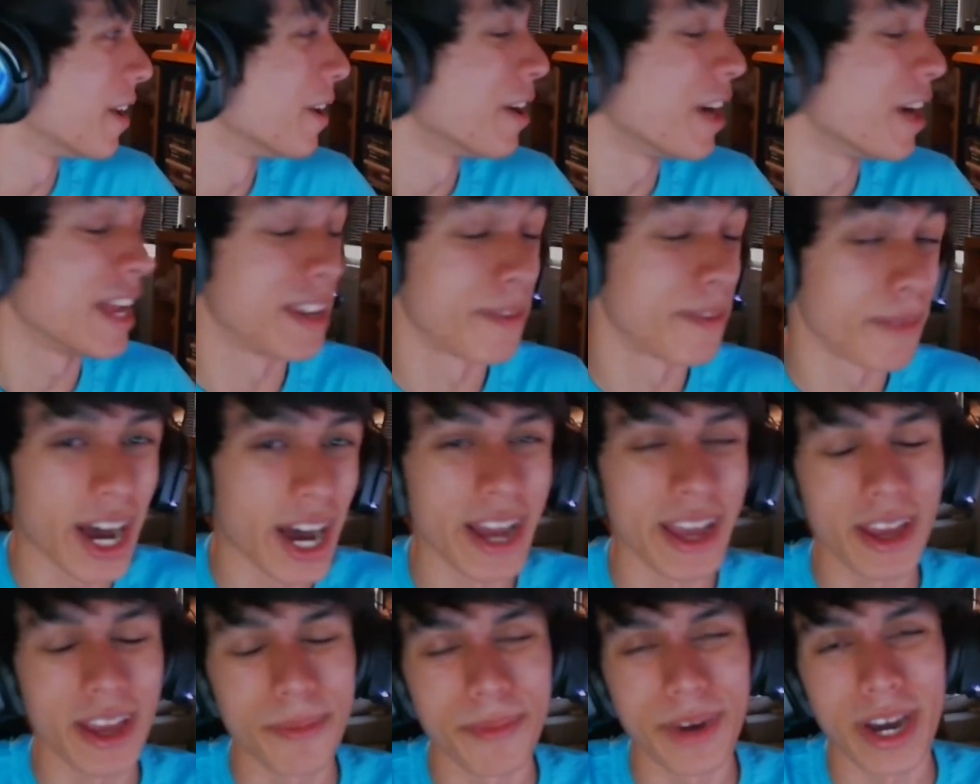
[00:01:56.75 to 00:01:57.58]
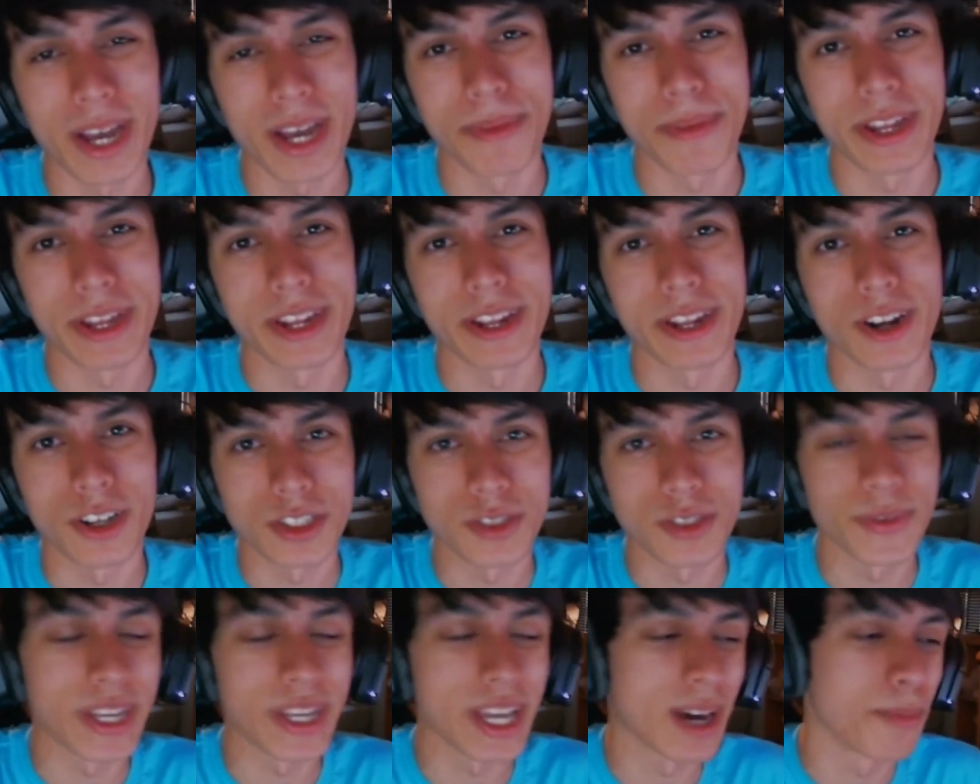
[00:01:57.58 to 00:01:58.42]
in my opinion. Also,
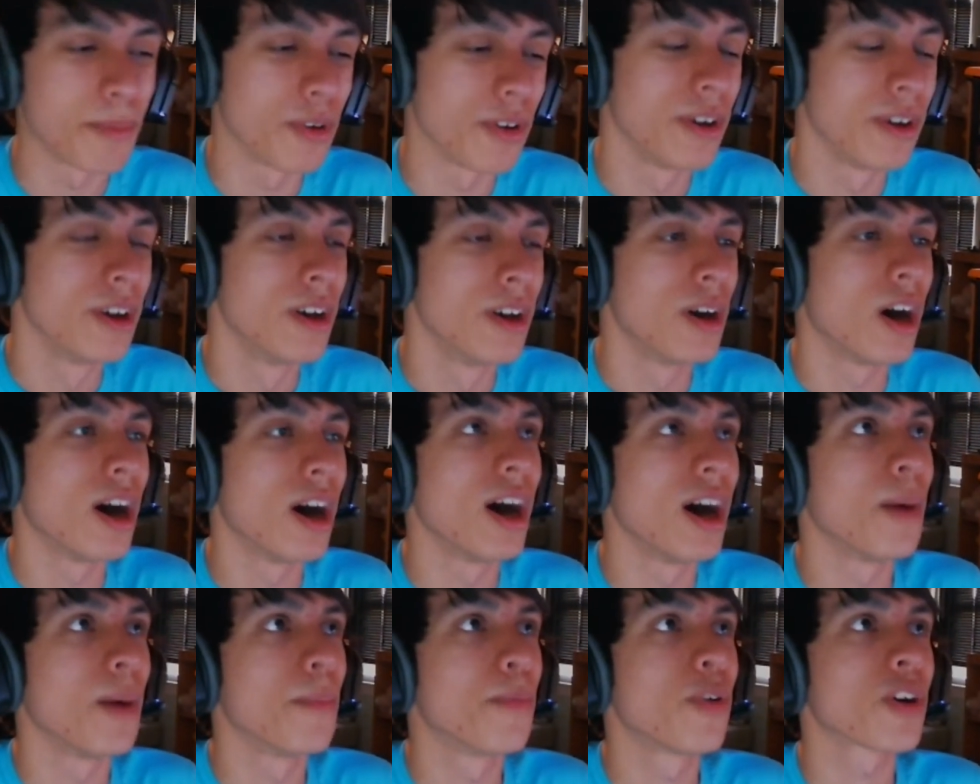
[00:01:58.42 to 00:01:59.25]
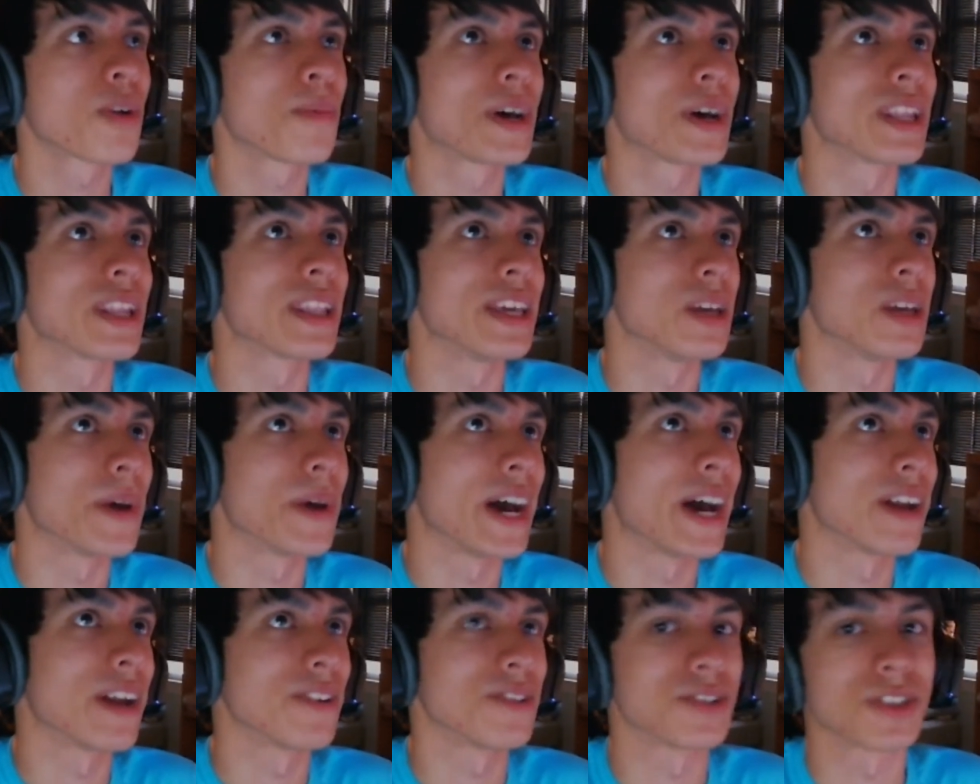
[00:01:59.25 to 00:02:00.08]
we got Pokemon League
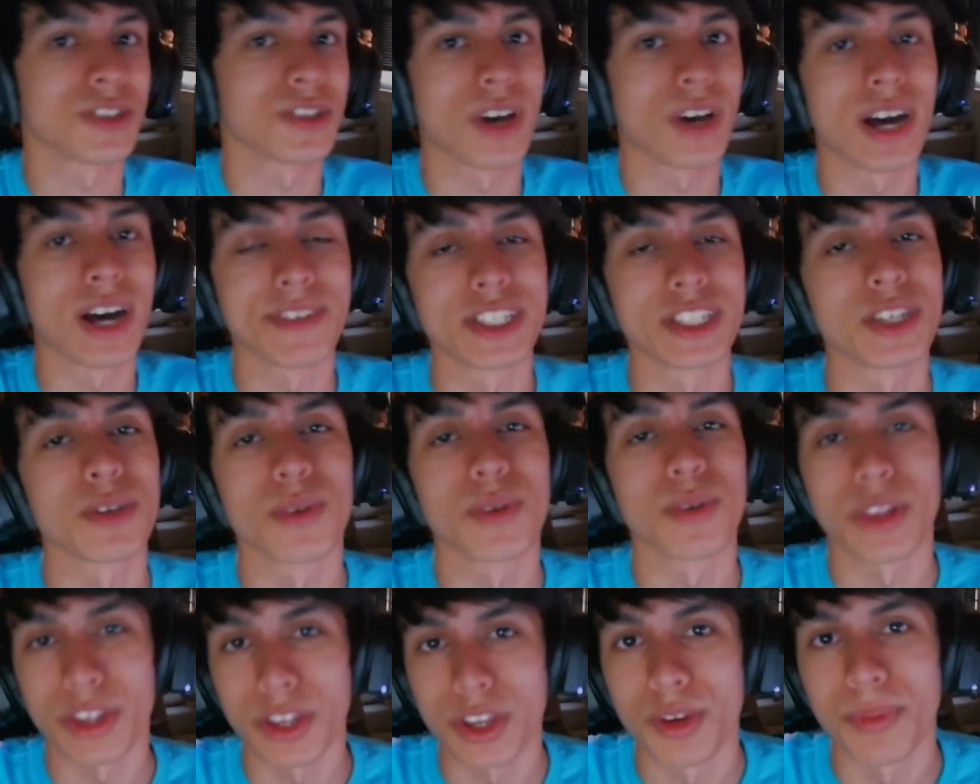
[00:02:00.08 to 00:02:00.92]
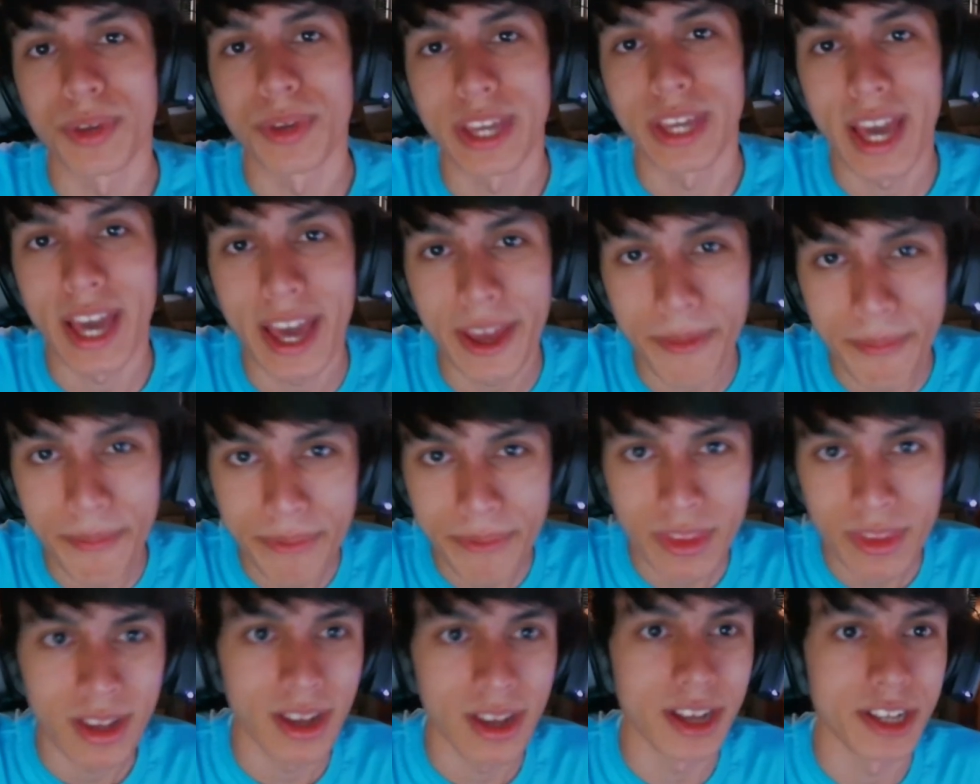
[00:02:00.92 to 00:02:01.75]
battles. So obviously we're in the
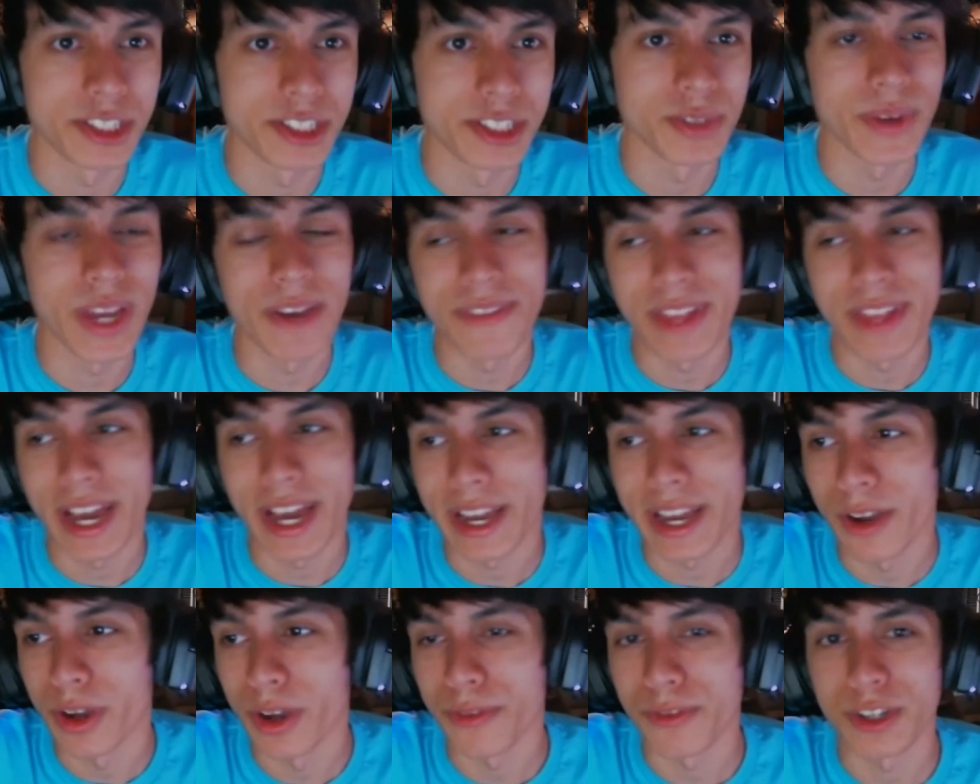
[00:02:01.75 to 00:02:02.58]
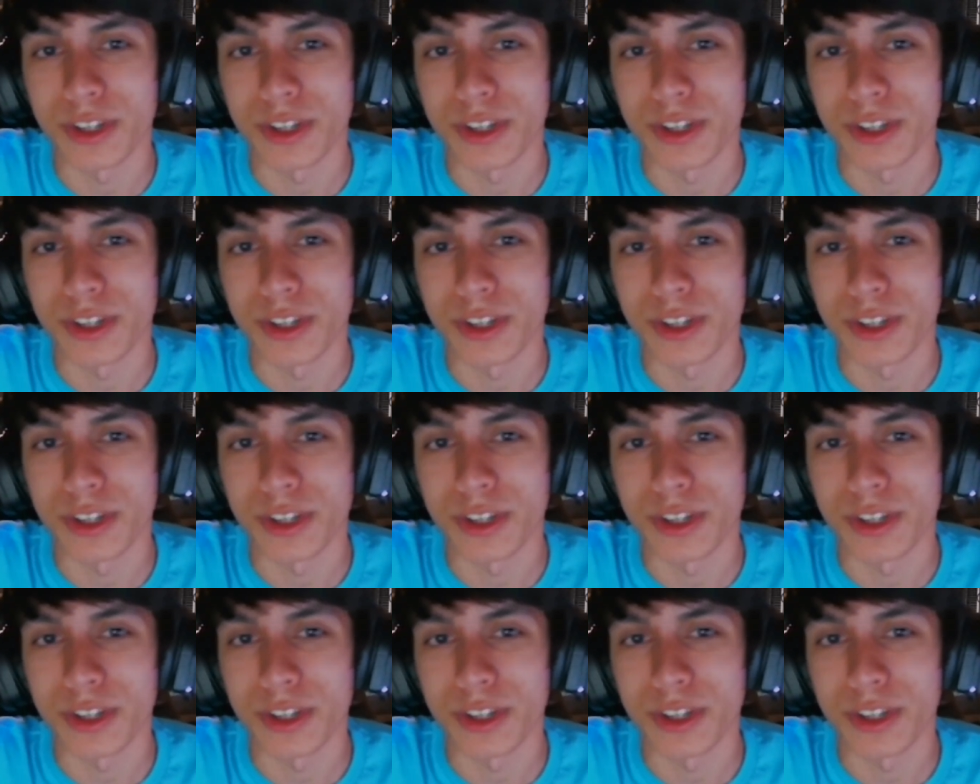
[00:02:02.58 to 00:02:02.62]
UPA. So we have that going for